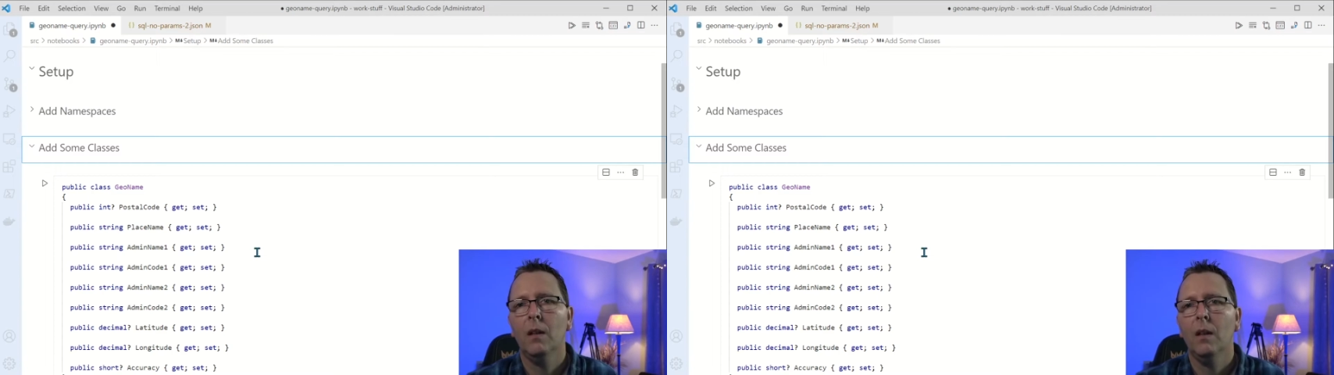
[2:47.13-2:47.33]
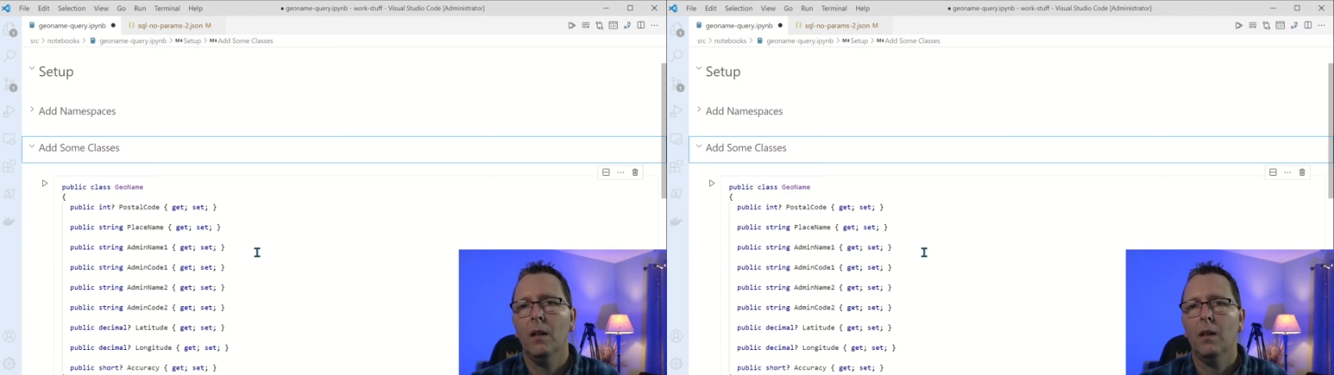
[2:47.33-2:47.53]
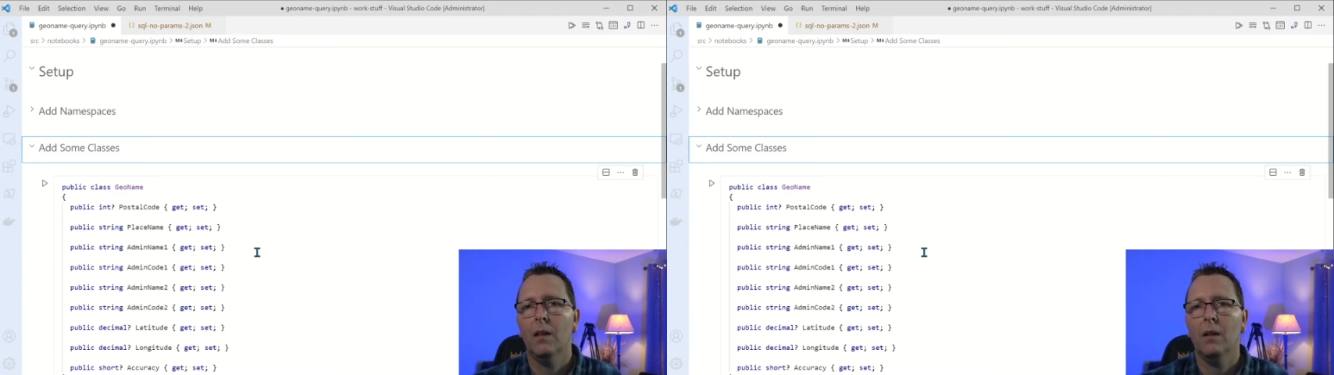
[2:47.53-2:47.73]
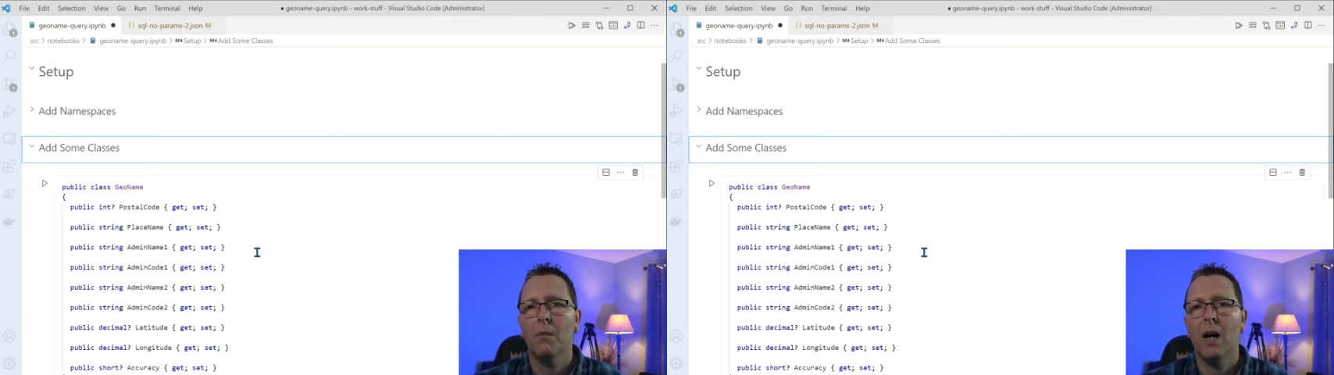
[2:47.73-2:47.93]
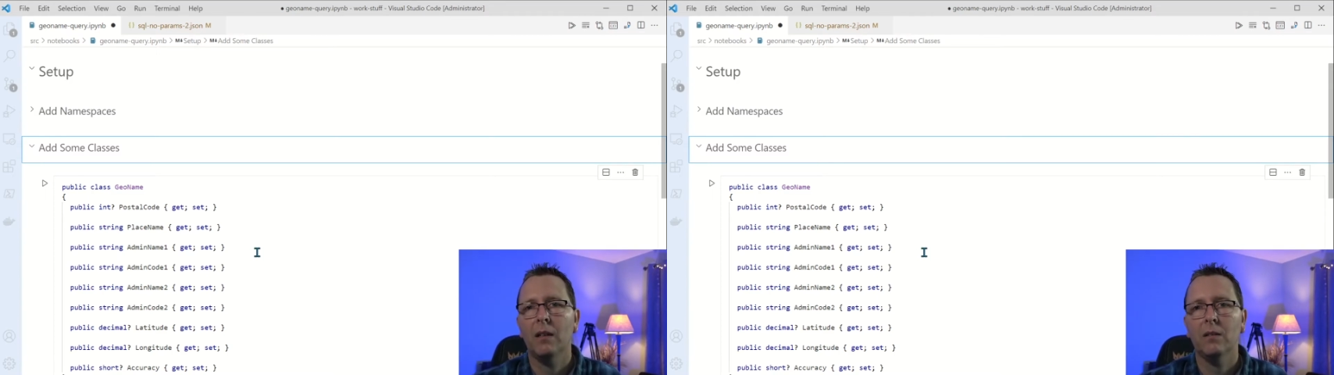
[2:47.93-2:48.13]
a
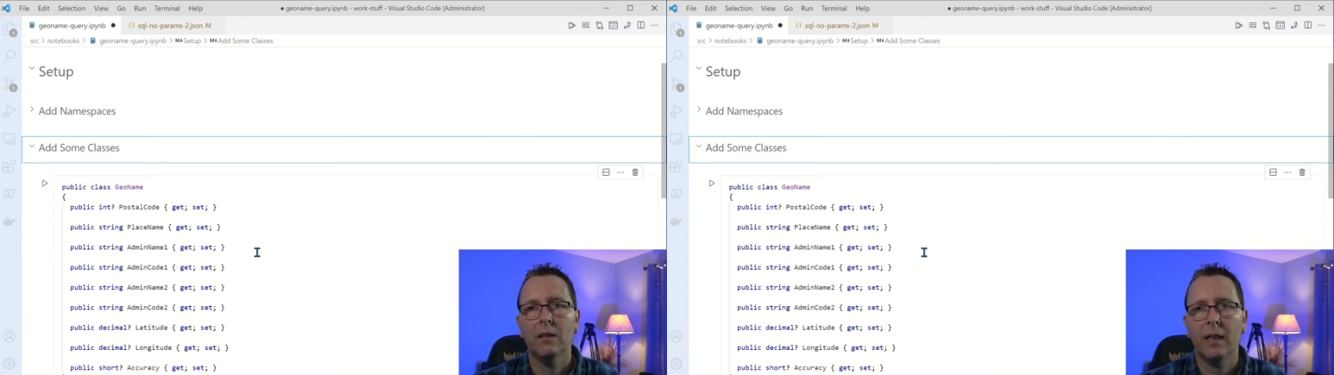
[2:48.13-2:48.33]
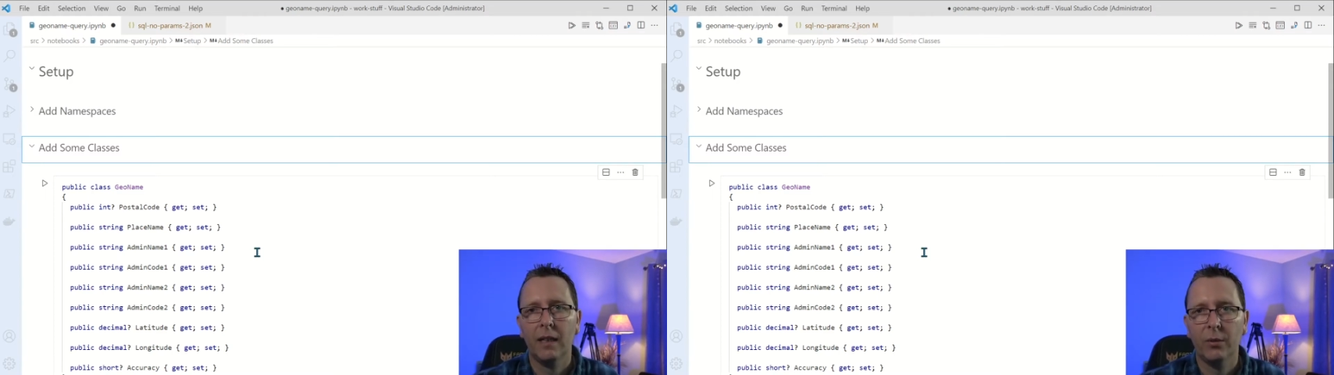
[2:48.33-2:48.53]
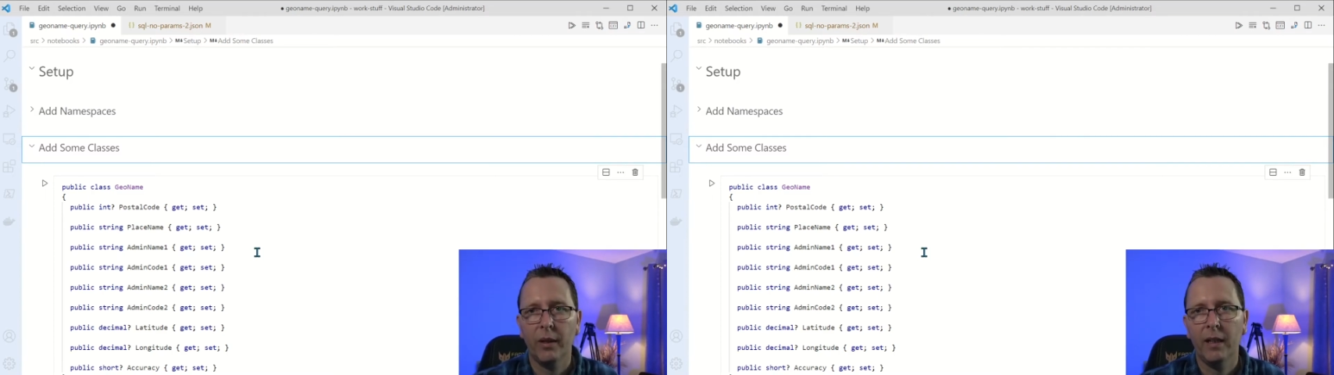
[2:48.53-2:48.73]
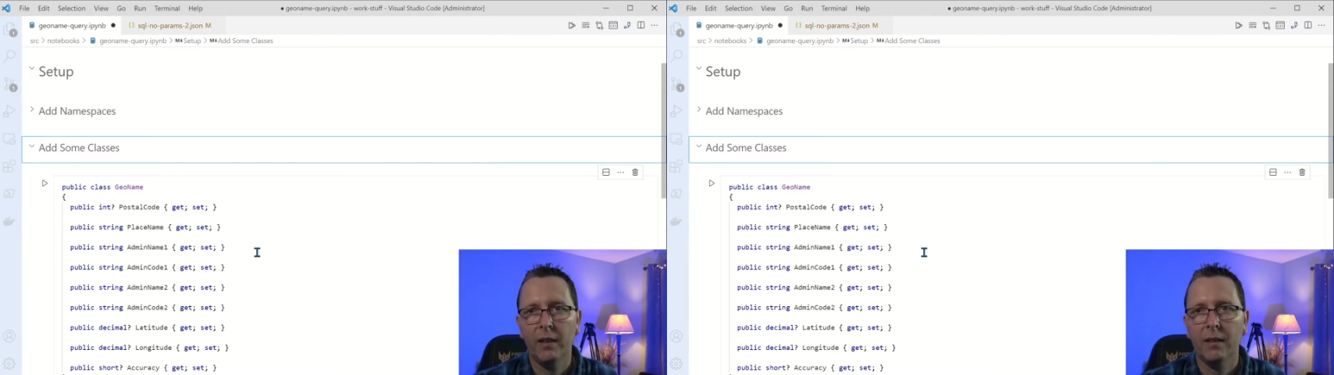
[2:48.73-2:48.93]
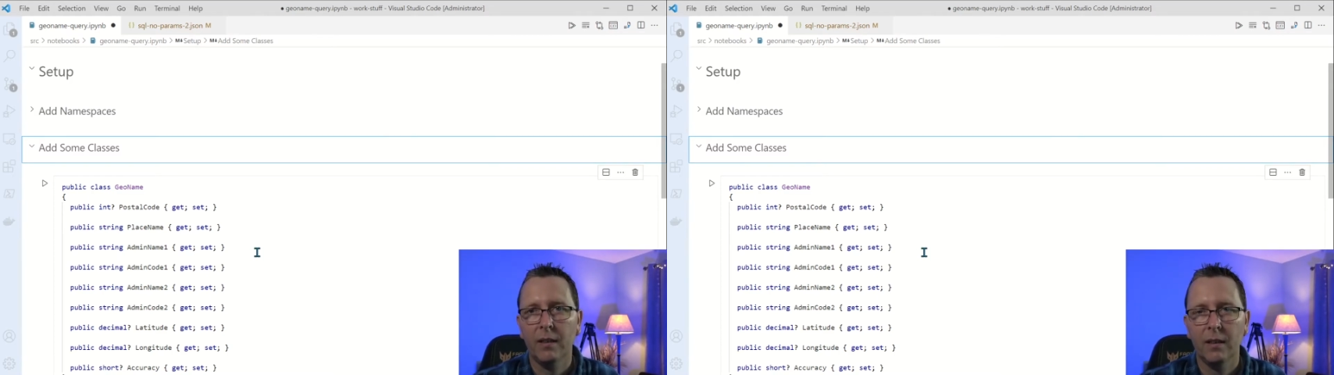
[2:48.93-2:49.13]
model that I
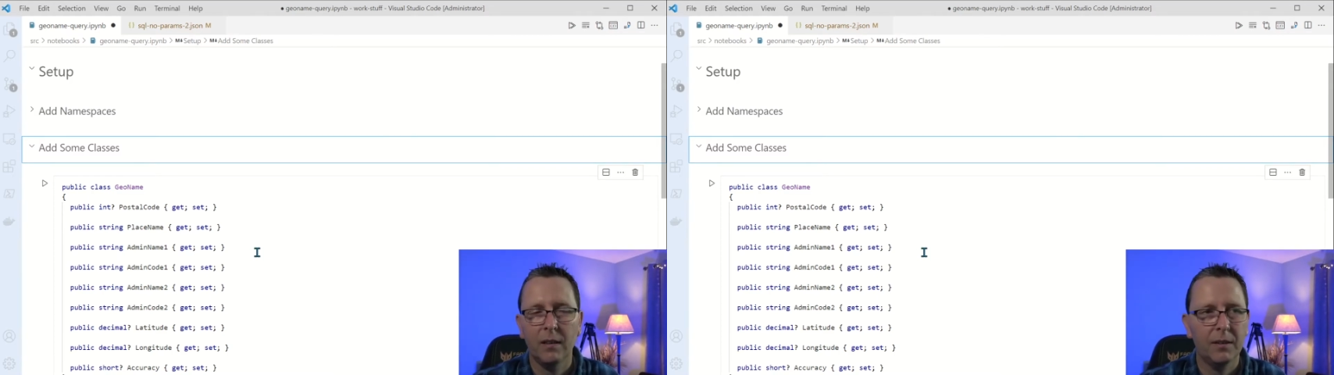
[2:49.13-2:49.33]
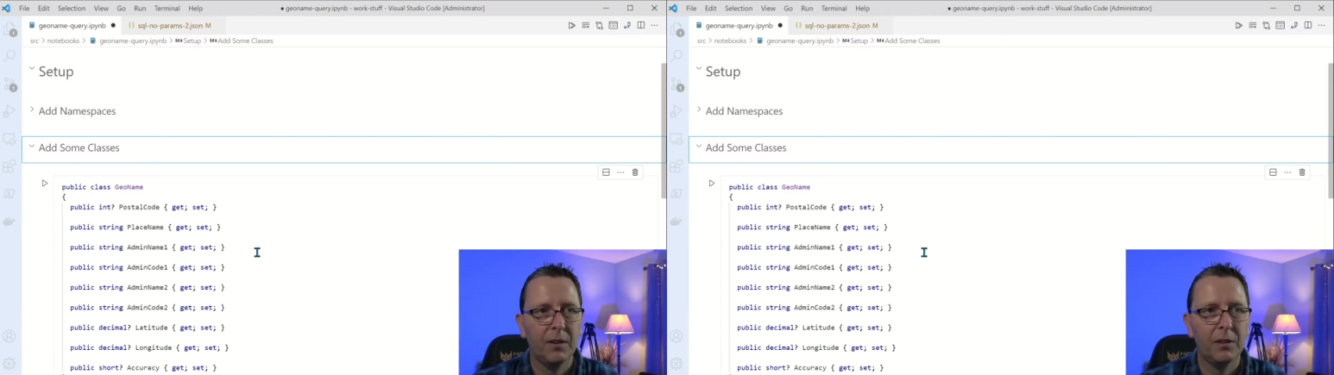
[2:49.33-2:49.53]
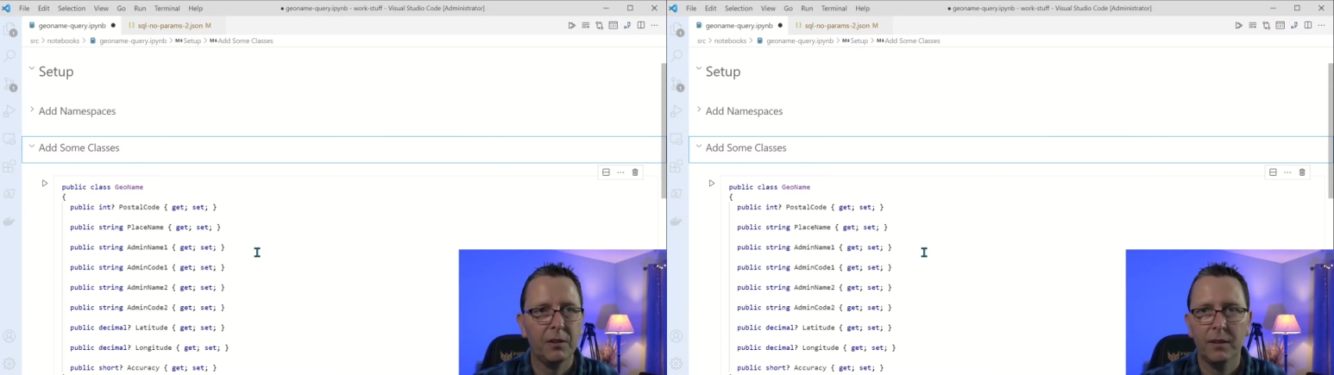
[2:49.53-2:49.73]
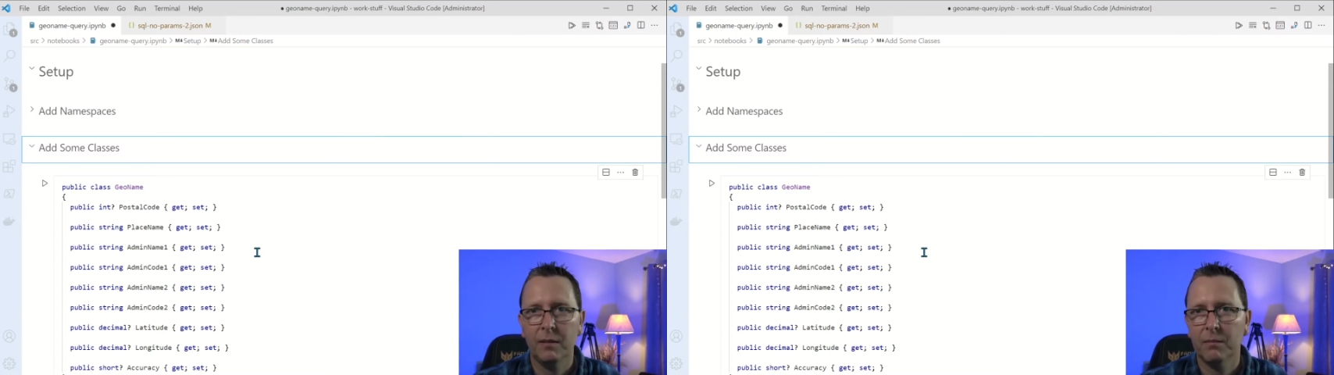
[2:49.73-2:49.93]
created essentially